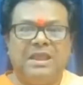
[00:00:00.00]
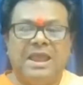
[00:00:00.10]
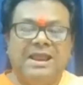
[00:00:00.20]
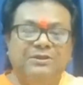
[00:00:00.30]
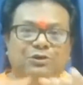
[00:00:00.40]

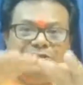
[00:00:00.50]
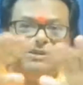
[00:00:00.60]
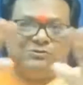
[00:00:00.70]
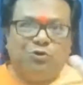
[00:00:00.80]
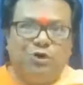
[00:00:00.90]
And this
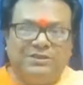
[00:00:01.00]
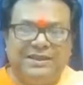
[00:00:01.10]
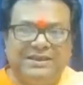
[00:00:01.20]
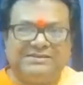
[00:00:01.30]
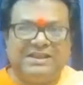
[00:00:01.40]
whole thing
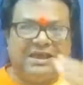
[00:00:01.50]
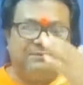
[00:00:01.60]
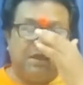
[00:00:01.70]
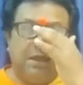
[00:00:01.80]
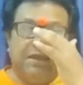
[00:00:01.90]
is life.
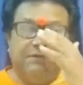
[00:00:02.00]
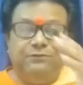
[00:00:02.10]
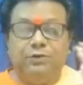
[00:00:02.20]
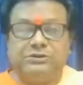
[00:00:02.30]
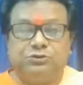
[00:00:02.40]
If you
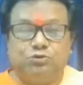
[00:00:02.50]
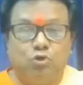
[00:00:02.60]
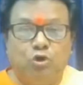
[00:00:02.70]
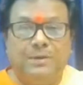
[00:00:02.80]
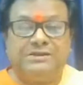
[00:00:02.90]
are
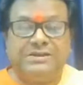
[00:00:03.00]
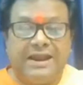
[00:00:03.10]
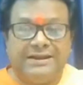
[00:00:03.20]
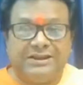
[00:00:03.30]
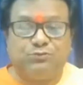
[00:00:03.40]
so much
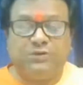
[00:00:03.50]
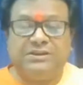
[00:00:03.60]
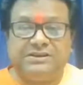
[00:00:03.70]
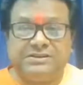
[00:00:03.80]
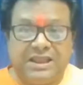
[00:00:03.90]
attached with
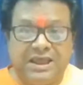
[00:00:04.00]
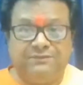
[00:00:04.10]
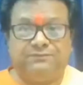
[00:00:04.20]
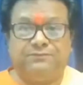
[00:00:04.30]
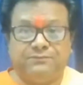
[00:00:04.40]
this
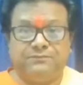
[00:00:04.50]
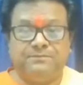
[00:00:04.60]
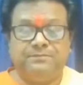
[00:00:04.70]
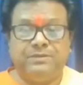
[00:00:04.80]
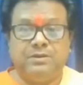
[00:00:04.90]
life,
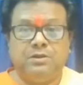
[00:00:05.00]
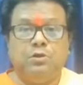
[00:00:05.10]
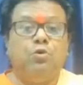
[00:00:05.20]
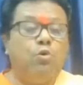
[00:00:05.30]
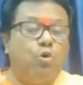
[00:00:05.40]

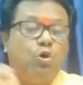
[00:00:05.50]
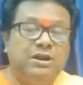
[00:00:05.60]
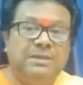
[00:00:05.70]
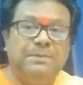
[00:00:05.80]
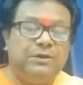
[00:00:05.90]

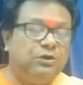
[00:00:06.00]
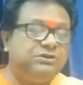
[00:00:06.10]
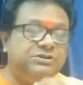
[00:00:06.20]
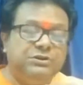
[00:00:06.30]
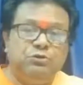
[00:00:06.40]
only
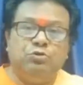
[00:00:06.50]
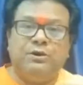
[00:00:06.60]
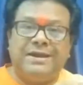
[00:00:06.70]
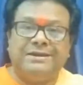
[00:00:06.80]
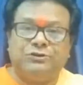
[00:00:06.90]
because you
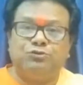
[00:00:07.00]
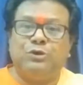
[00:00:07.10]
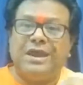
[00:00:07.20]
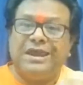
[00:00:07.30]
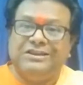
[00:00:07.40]
get
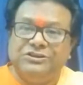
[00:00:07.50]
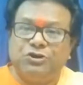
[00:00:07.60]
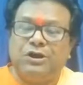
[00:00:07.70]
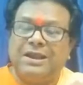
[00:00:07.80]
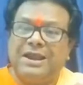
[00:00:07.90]
to
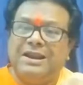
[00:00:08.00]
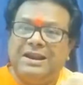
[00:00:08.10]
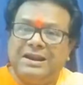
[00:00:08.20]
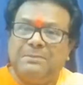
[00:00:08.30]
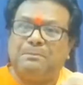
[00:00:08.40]
enjoy a
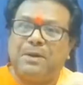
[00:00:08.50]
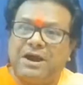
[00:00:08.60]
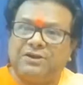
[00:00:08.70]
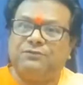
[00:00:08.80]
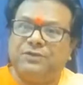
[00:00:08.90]
little
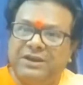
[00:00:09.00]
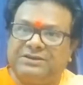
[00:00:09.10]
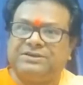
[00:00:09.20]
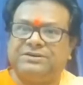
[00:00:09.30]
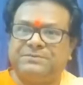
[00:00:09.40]
part of it,